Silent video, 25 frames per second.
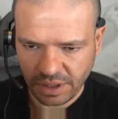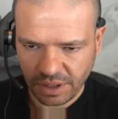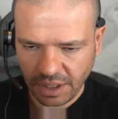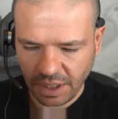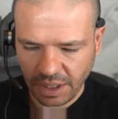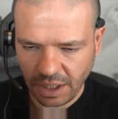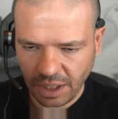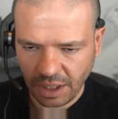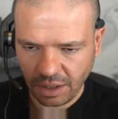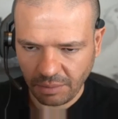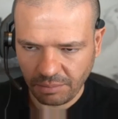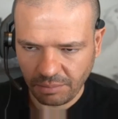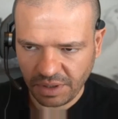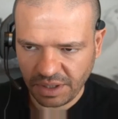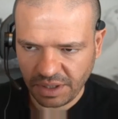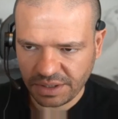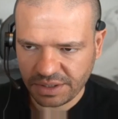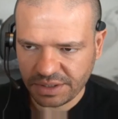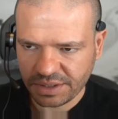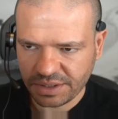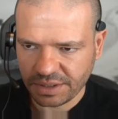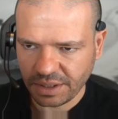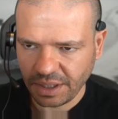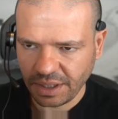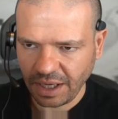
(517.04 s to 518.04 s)

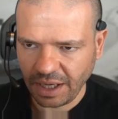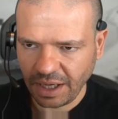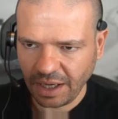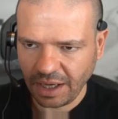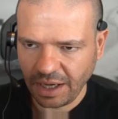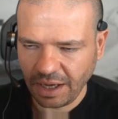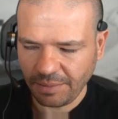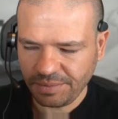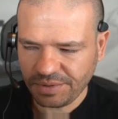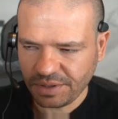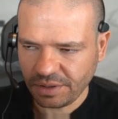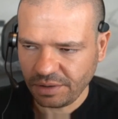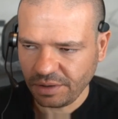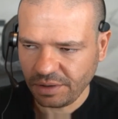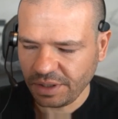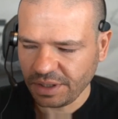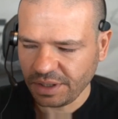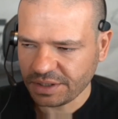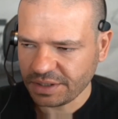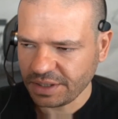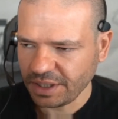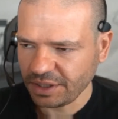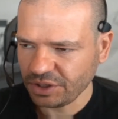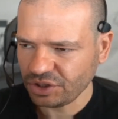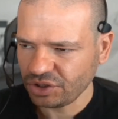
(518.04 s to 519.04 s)
It's absolutely
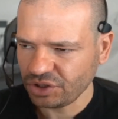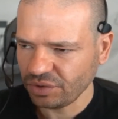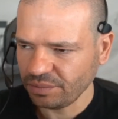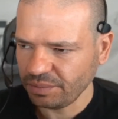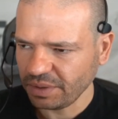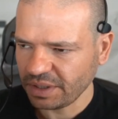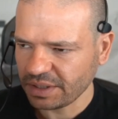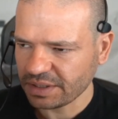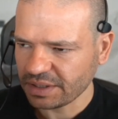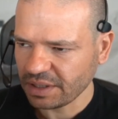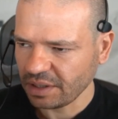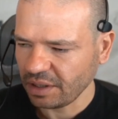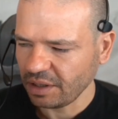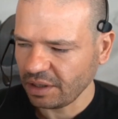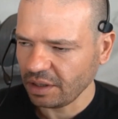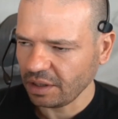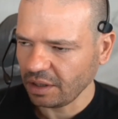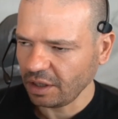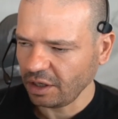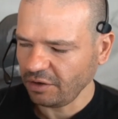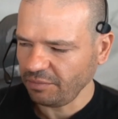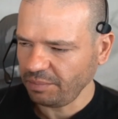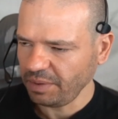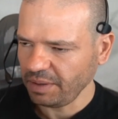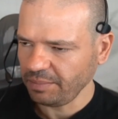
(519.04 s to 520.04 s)
essential, because a
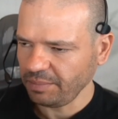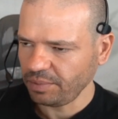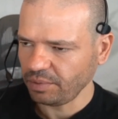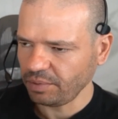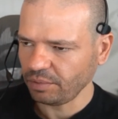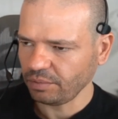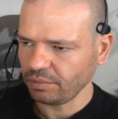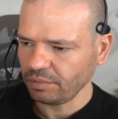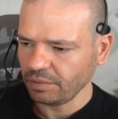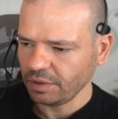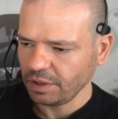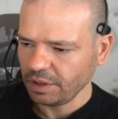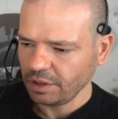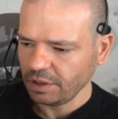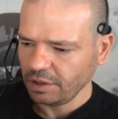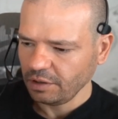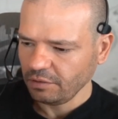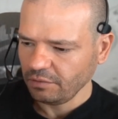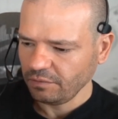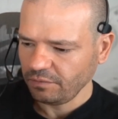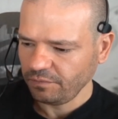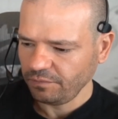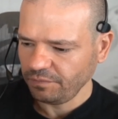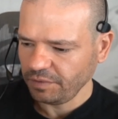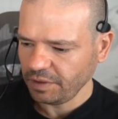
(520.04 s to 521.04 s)
lot of people
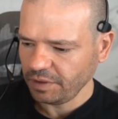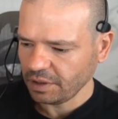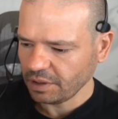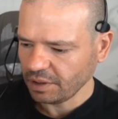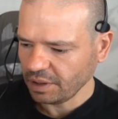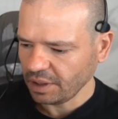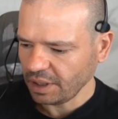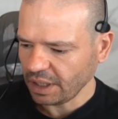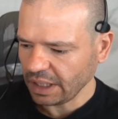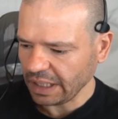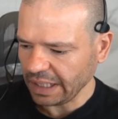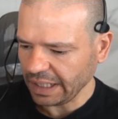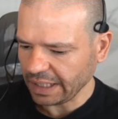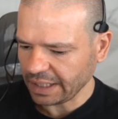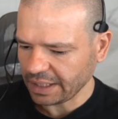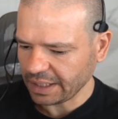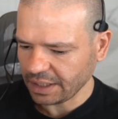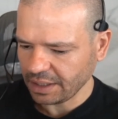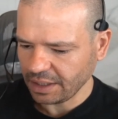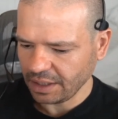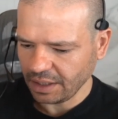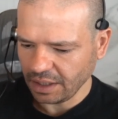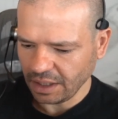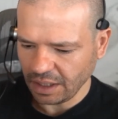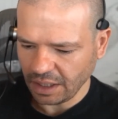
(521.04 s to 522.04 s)
feel like
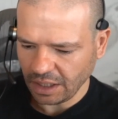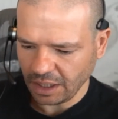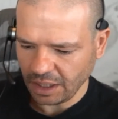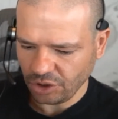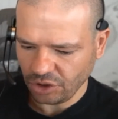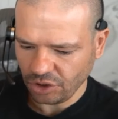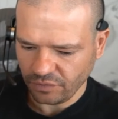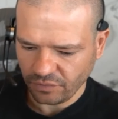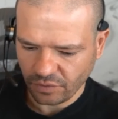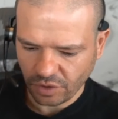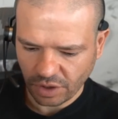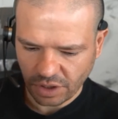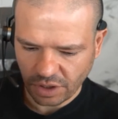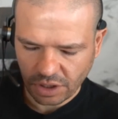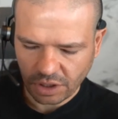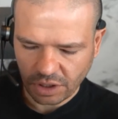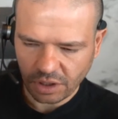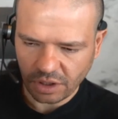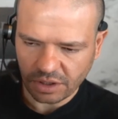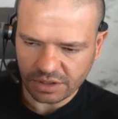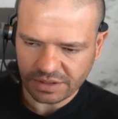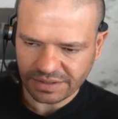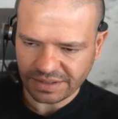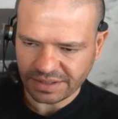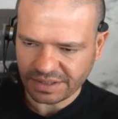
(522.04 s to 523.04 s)
you've got to
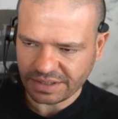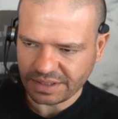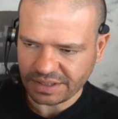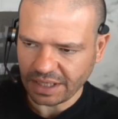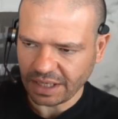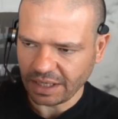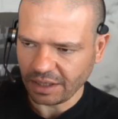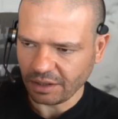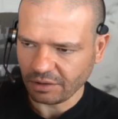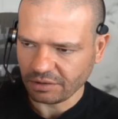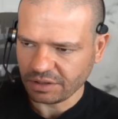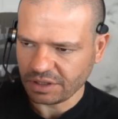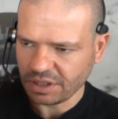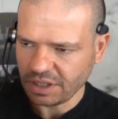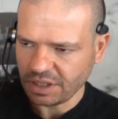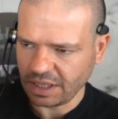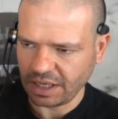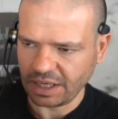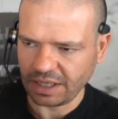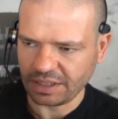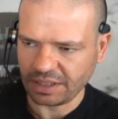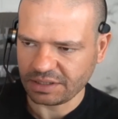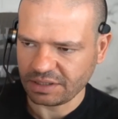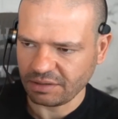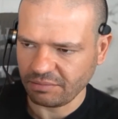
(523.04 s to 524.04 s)
close the sale
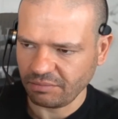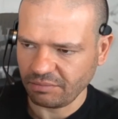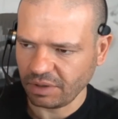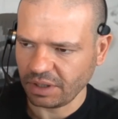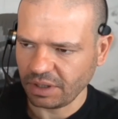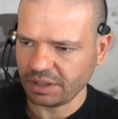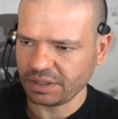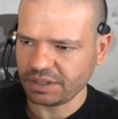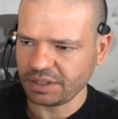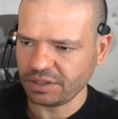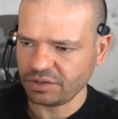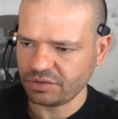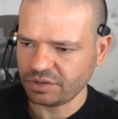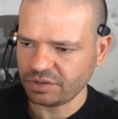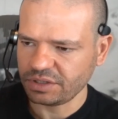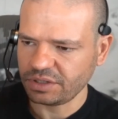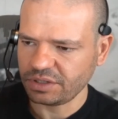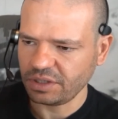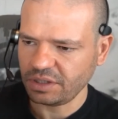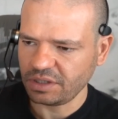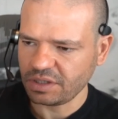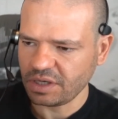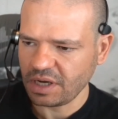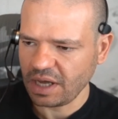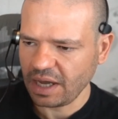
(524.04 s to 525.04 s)
today. Someone's
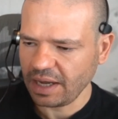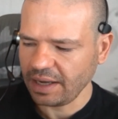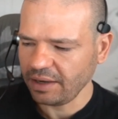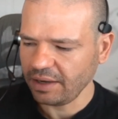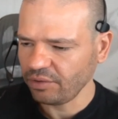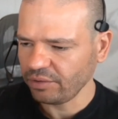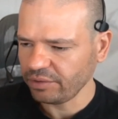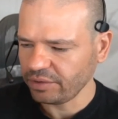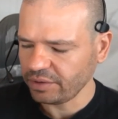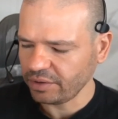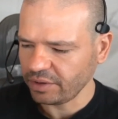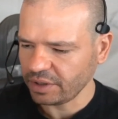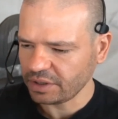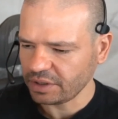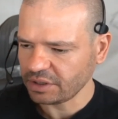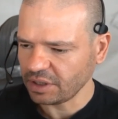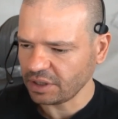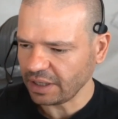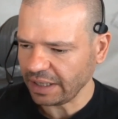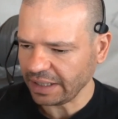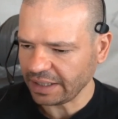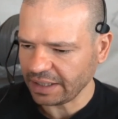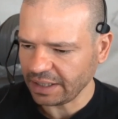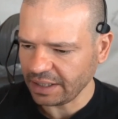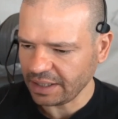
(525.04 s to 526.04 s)
interested today, or they're a
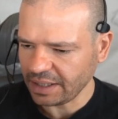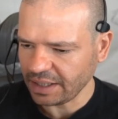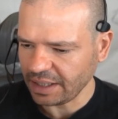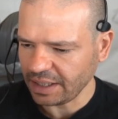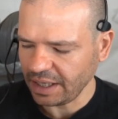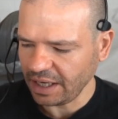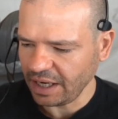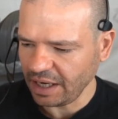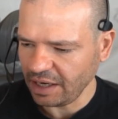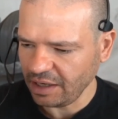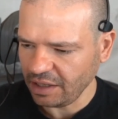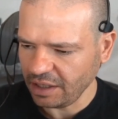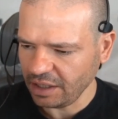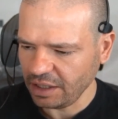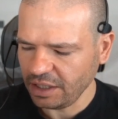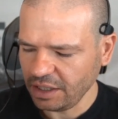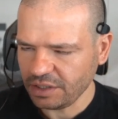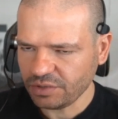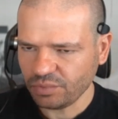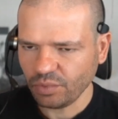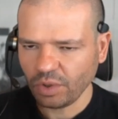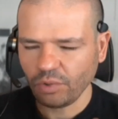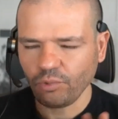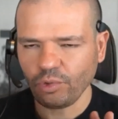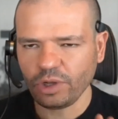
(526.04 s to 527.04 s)
tire kicker. And
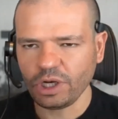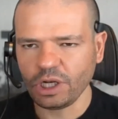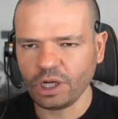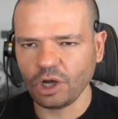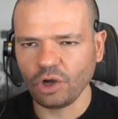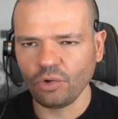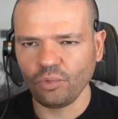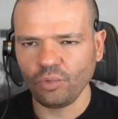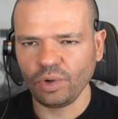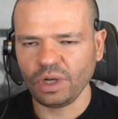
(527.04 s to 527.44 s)
here's what we know.